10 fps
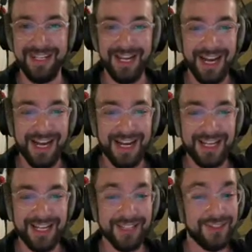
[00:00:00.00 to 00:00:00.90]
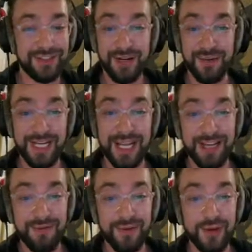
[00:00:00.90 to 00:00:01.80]
Sorry, we had a
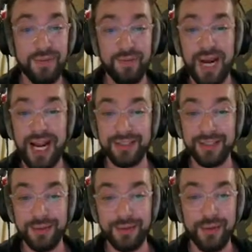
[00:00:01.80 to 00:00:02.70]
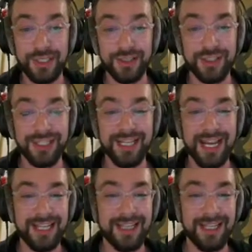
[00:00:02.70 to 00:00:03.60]
very practical question,
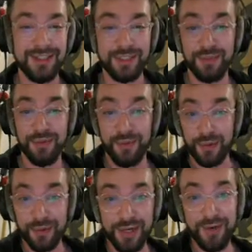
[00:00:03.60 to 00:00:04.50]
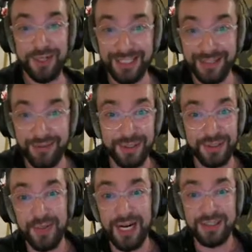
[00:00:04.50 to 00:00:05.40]
and then just before we go in a different
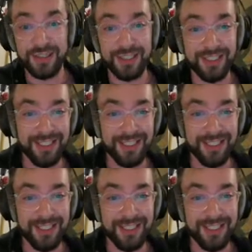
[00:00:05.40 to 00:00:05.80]
direction,